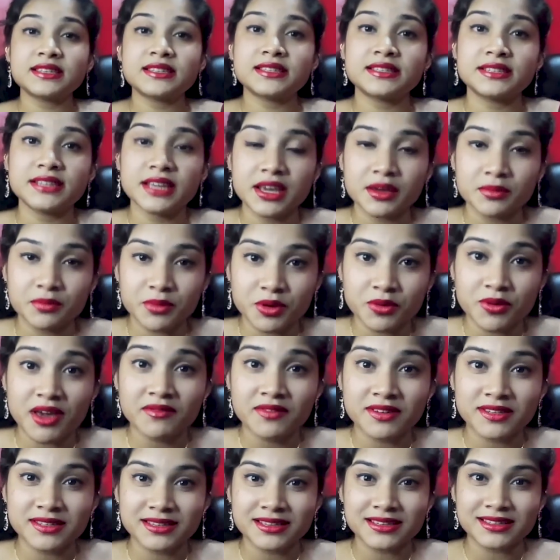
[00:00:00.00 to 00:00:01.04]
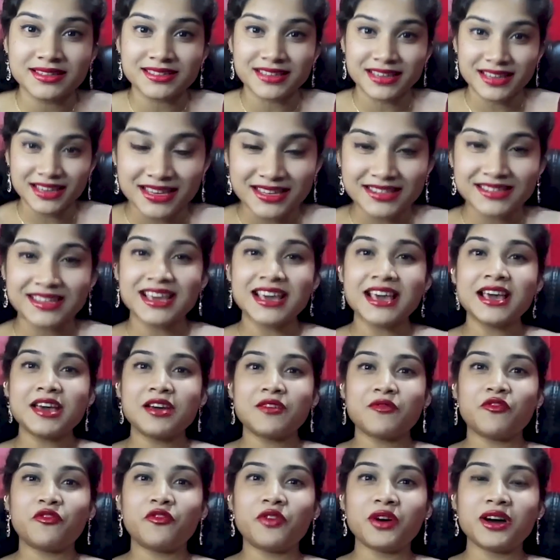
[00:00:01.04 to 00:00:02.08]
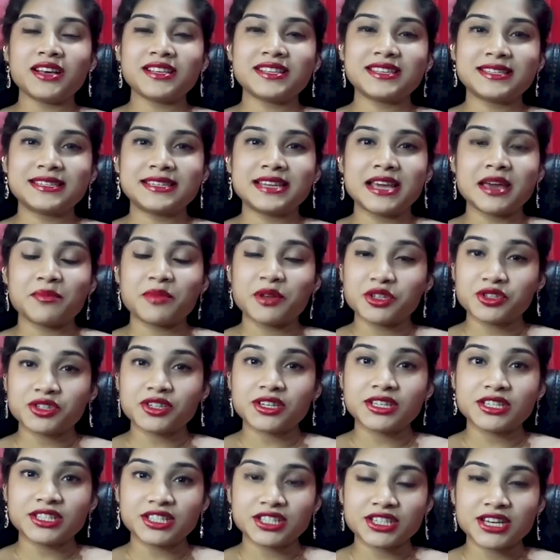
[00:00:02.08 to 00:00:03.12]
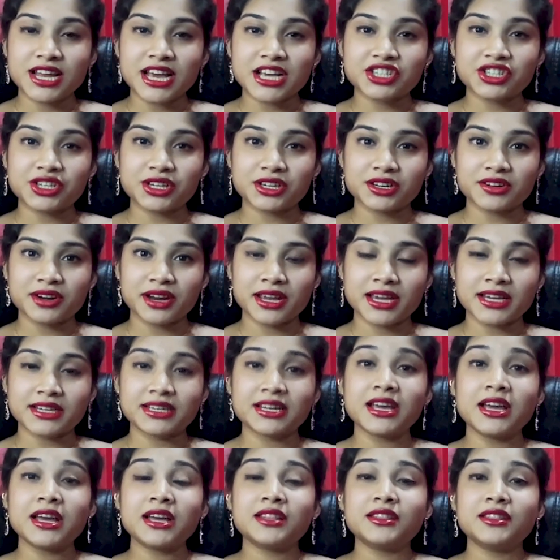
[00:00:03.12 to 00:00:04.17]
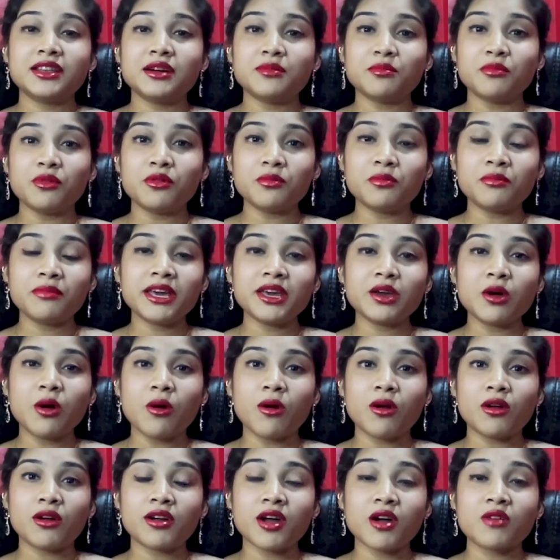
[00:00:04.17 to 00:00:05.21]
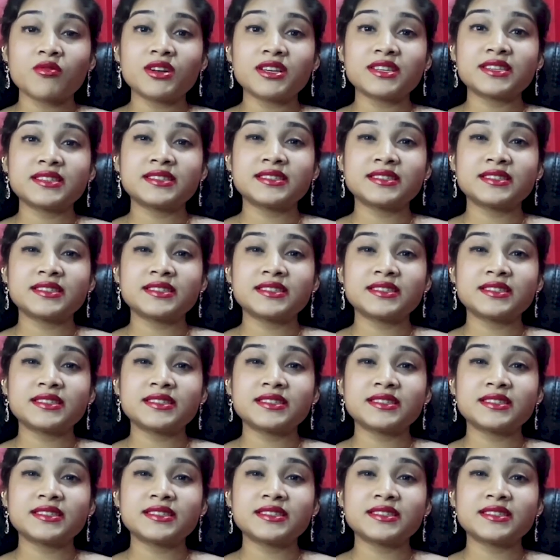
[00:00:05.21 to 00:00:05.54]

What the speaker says: his debut, ever since his first step into international cricket, the Mumbai all-rounder